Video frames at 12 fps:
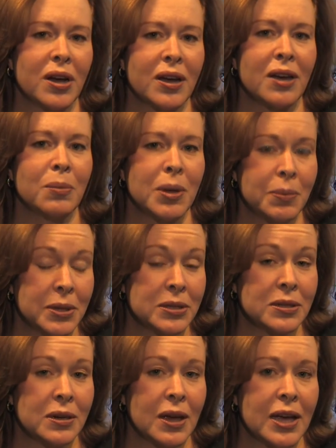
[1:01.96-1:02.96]
uh,
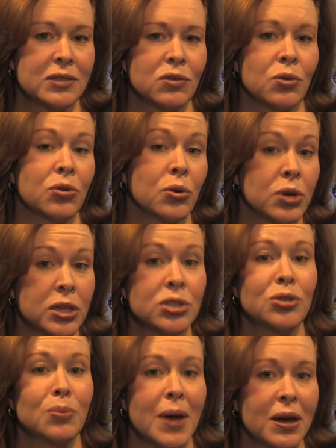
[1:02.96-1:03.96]
commitments in Gainesville,
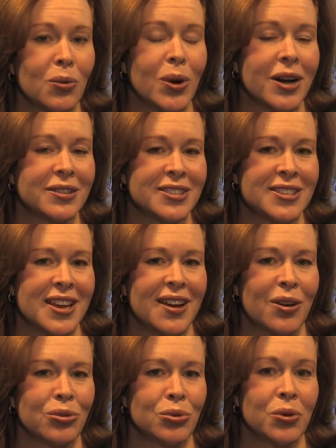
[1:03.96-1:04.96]
32 megawatts
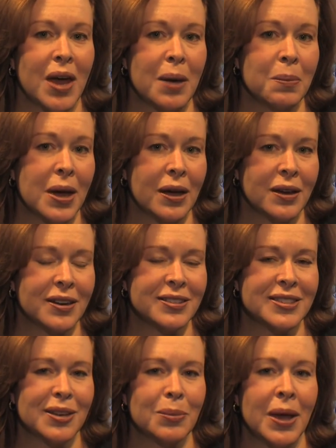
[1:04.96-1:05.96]
now through that
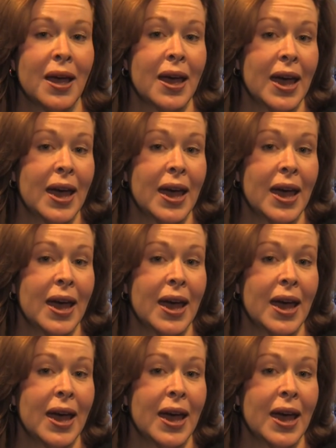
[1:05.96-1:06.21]
mechanism.